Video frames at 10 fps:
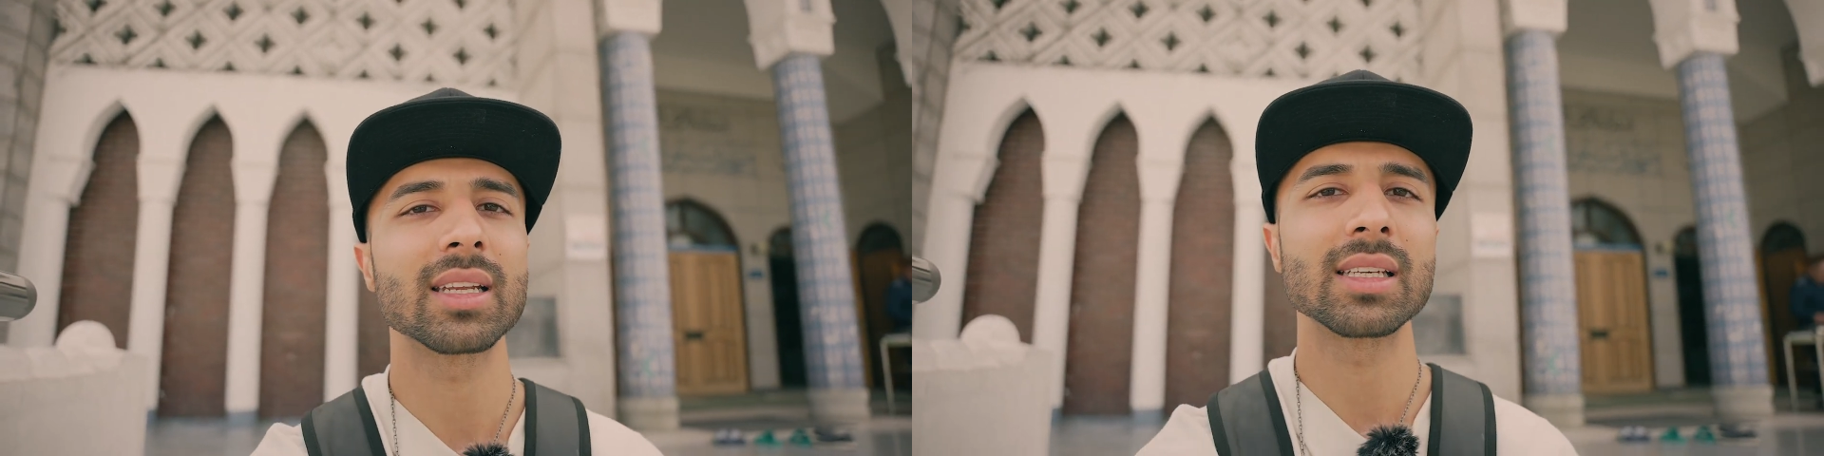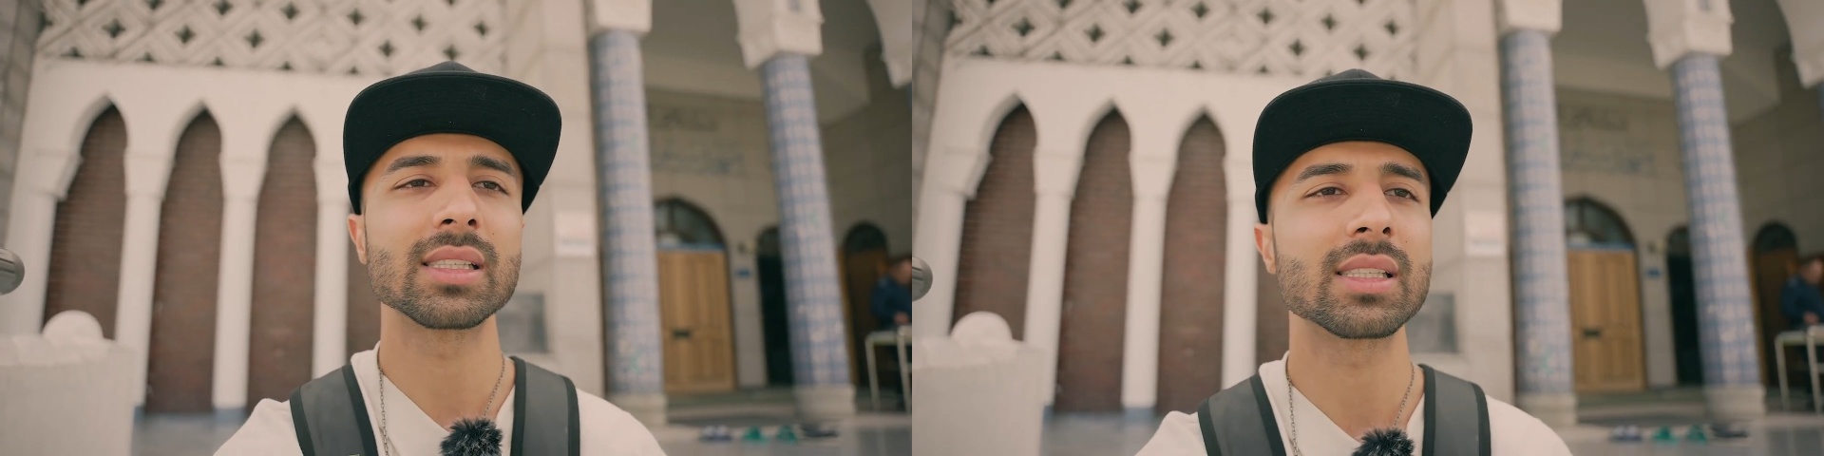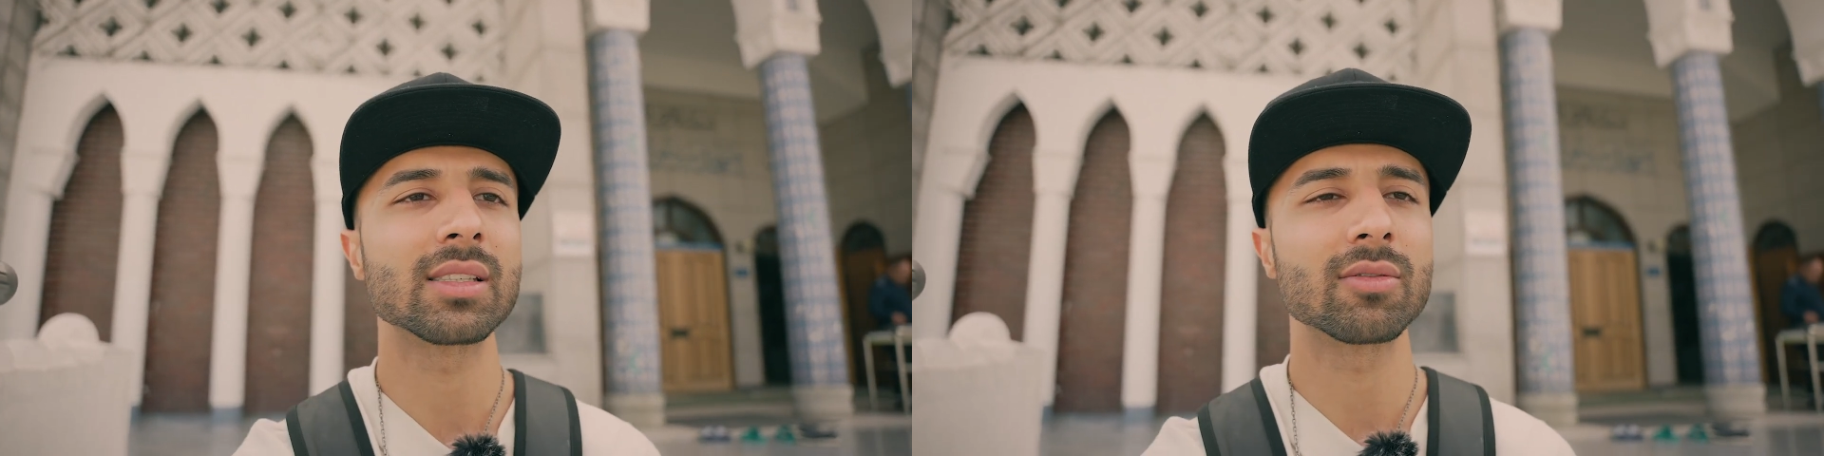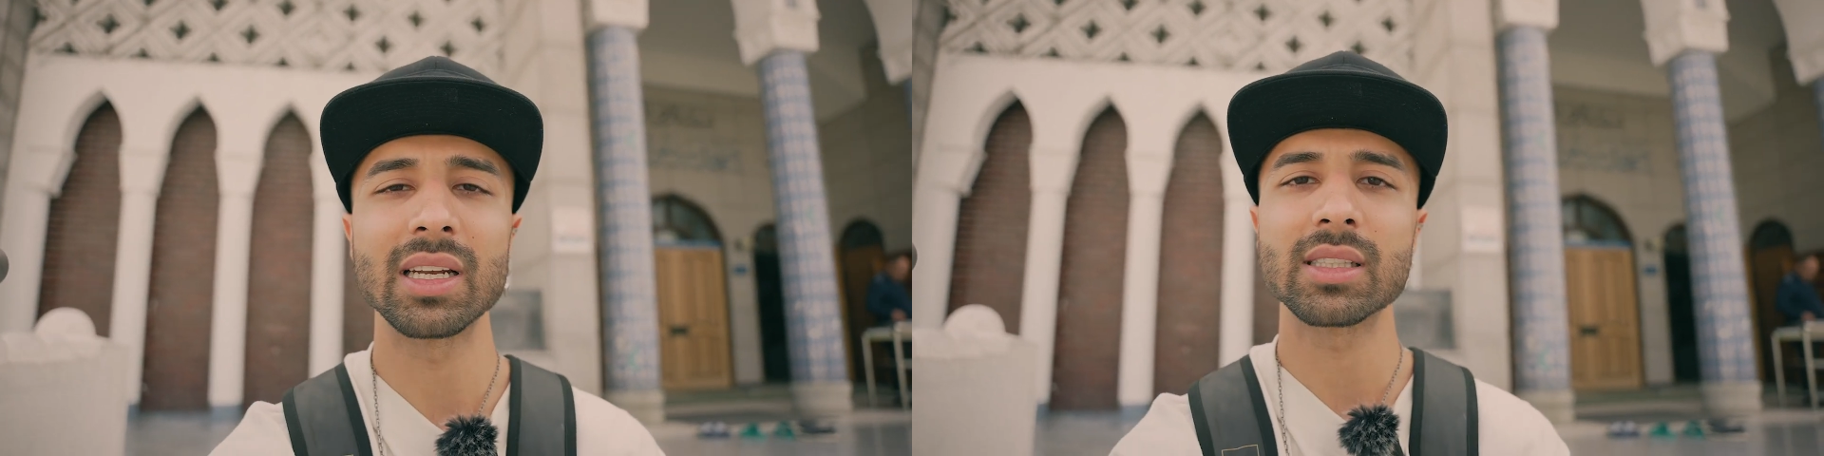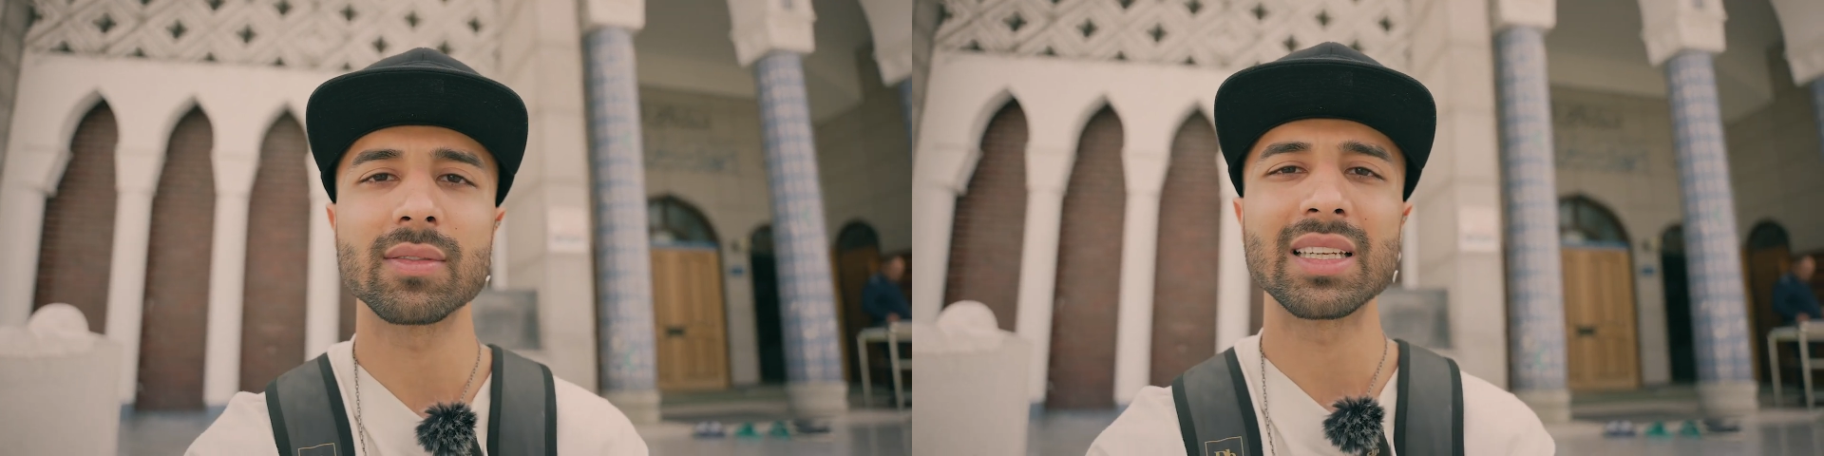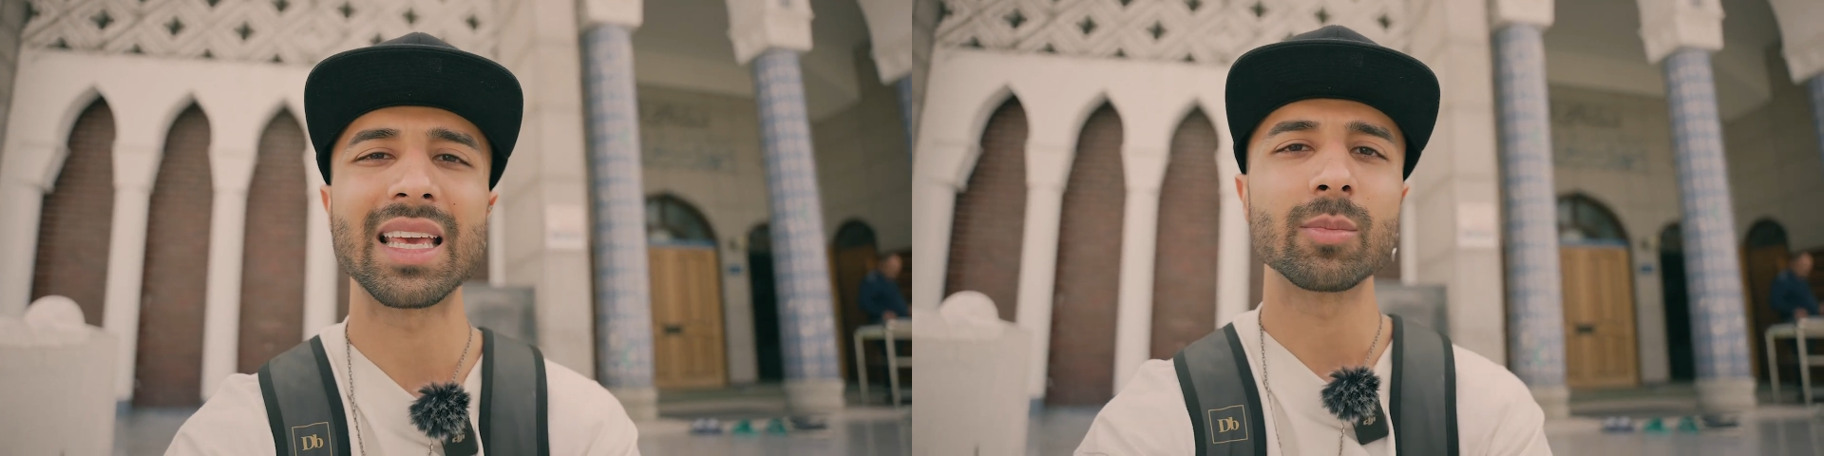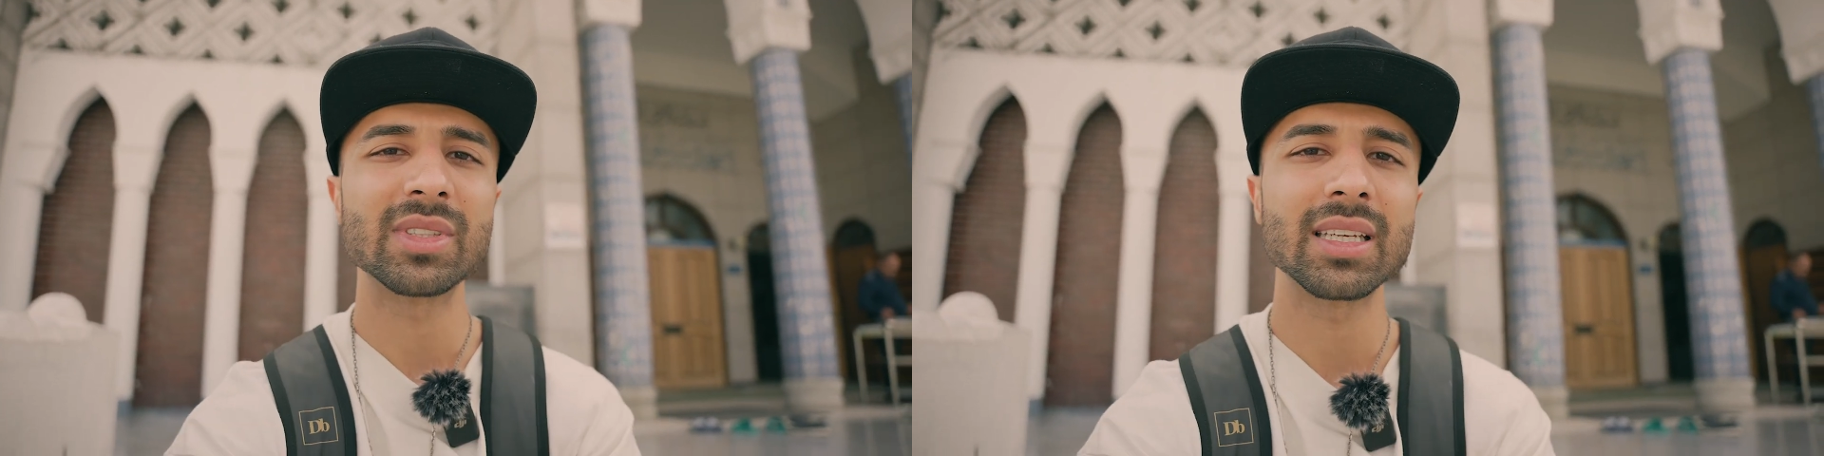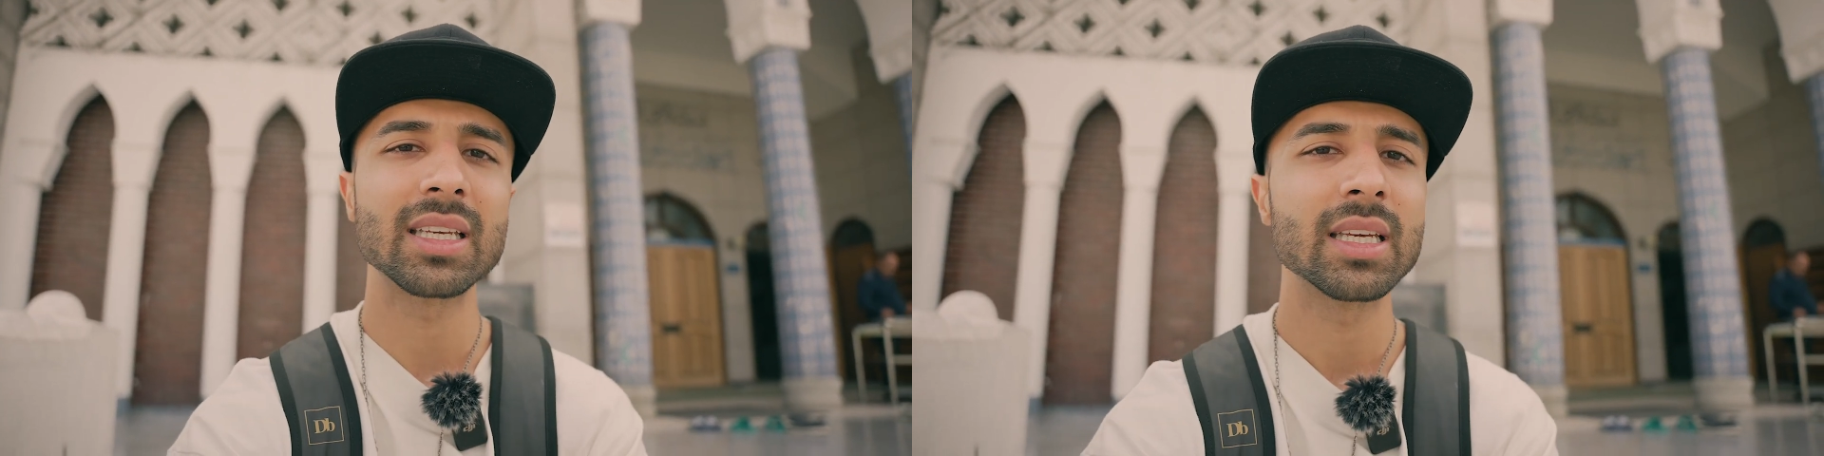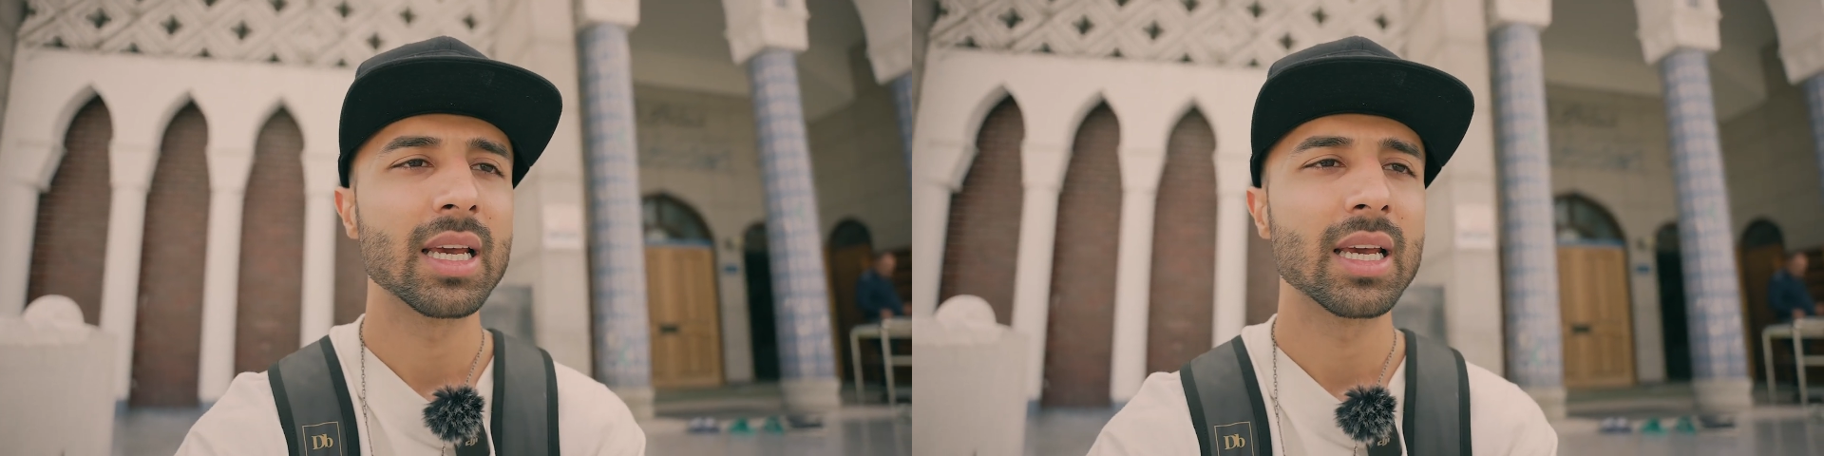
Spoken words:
is relatively empty.